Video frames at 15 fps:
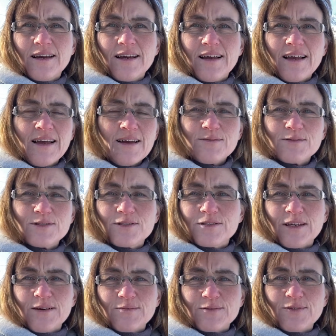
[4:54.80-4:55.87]
it
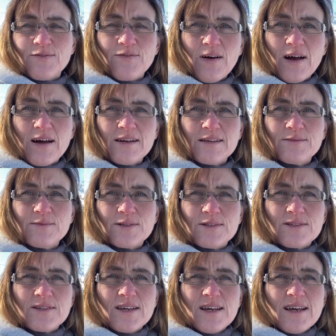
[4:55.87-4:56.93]
was fun, it
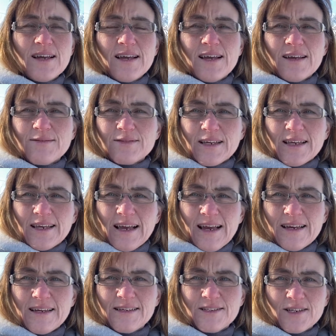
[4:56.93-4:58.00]
was it was
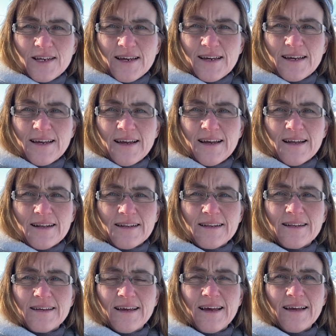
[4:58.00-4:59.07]
engaging,
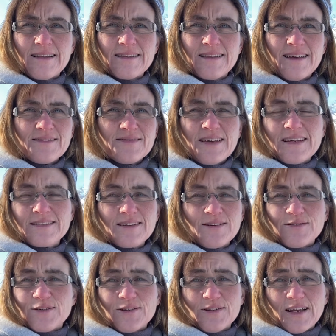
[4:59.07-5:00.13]
and they're
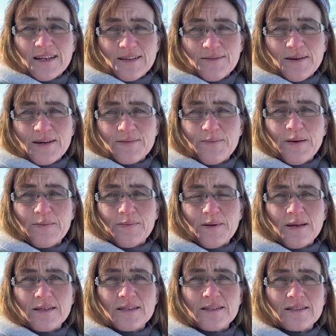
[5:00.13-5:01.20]
so good anyway. The people
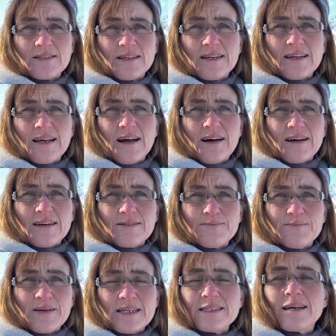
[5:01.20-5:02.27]
I use that I
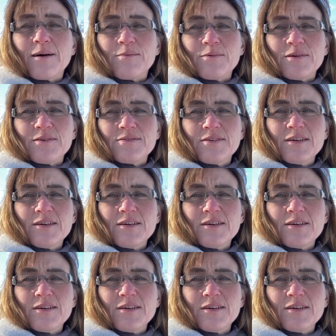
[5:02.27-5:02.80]
meet up with